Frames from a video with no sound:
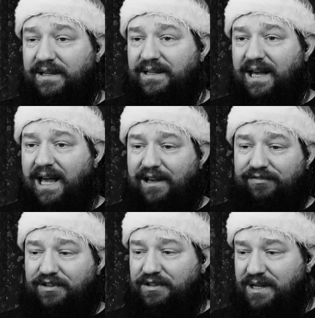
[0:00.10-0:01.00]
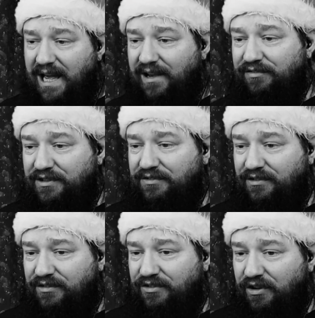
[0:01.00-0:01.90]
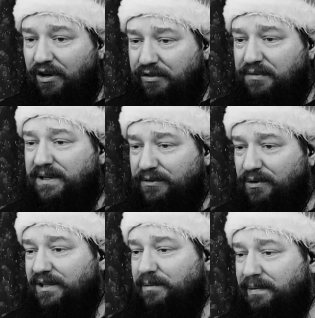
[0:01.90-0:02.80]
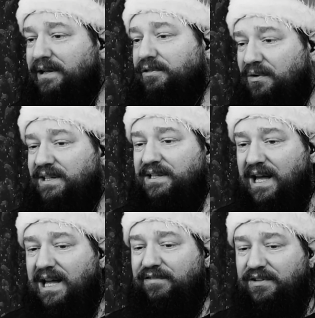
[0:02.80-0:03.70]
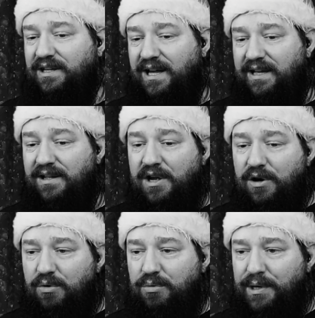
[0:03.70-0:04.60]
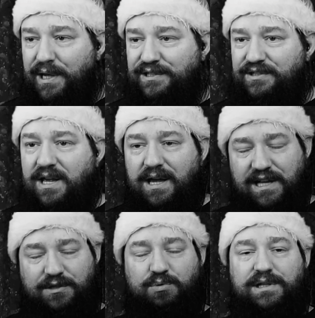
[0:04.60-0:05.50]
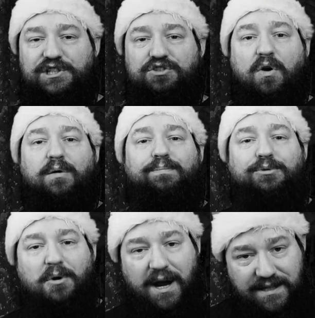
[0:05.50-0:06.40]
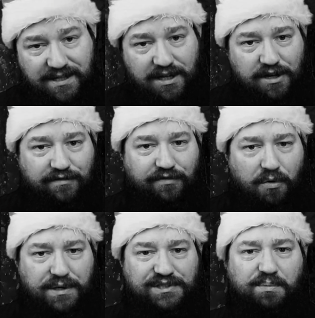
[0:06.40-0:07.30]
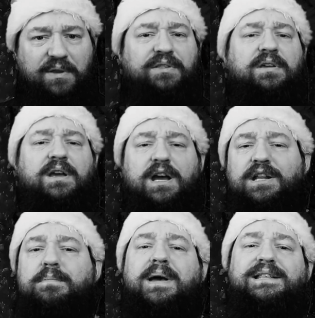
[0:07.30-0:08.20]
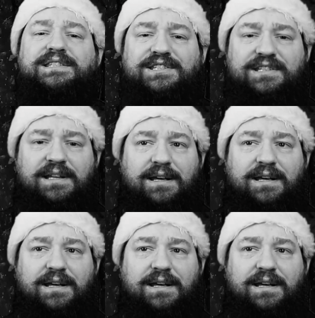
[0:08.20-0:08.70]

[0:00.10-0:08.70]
you have the three, right? The big three. You have the guy who has a really strong, bright voice with an immense